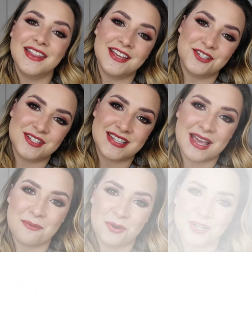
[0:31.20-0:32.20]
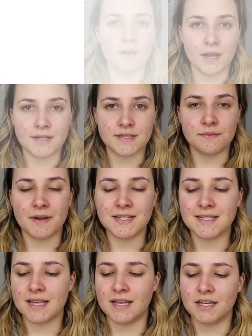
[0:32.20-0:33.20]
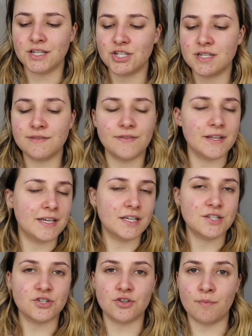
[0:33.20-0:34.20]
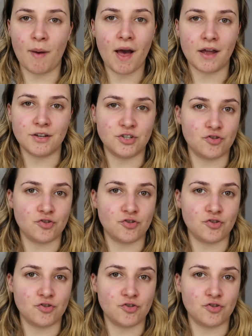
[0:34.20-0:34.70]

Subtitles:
then just keep watching. Okay, so my skin is just feeling super